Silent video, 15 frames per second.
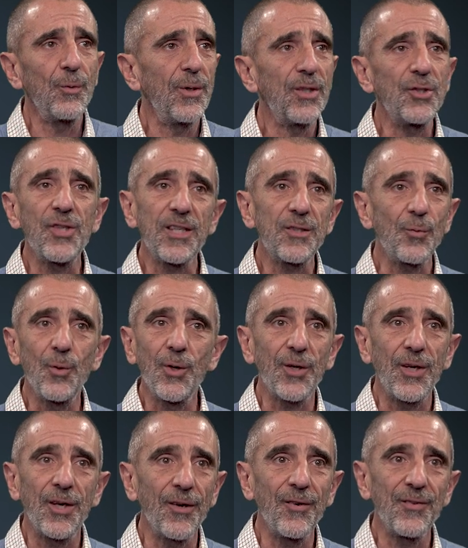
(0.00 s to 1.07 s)
we were just
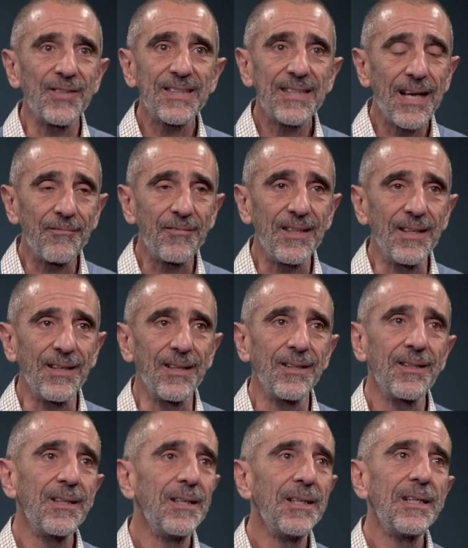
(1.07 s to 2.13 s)
working on
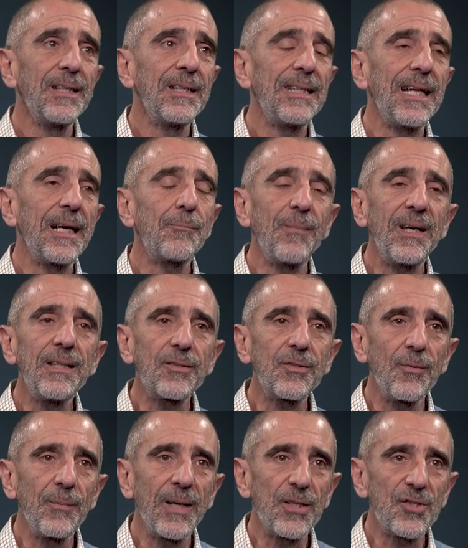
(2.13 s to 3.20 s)
something that made
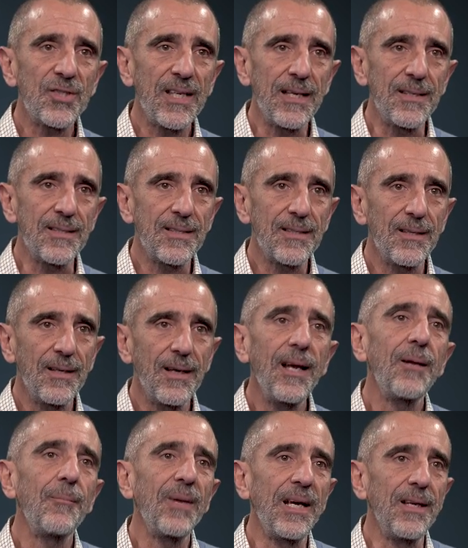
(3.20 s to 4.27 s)
so much sense:
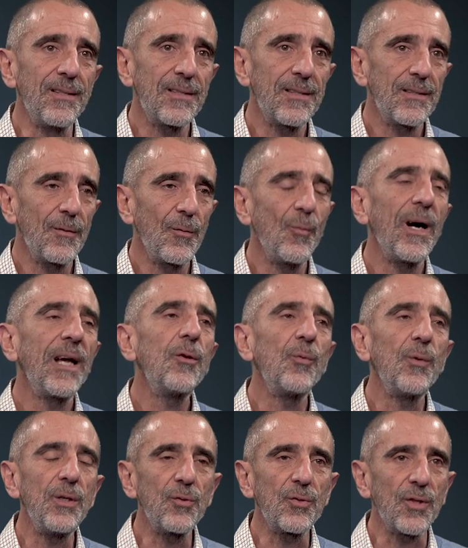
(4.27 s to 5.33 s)
landmines. Why do
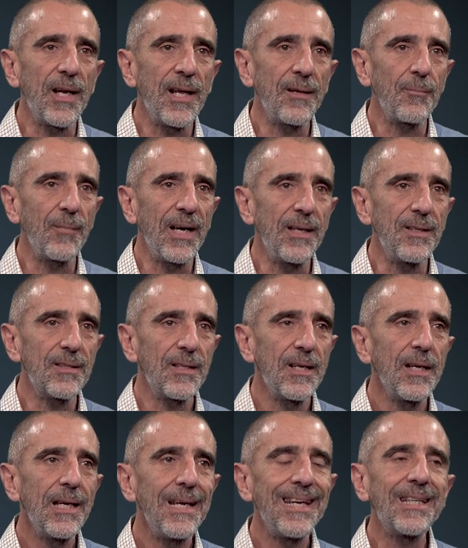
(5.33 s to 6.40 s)
we use landmines?
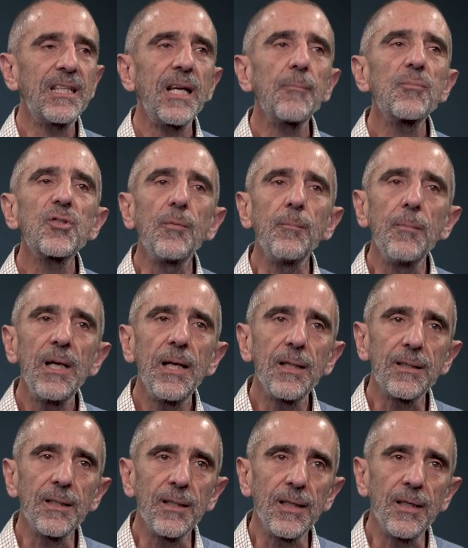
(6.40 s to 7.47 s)
In terms of
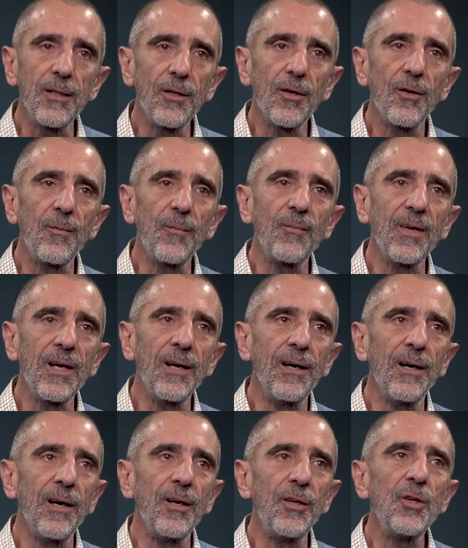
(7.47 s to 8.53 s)
military
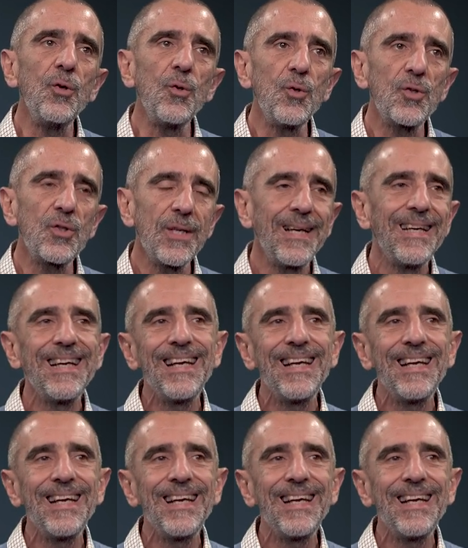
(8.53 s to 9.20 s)
uh, use,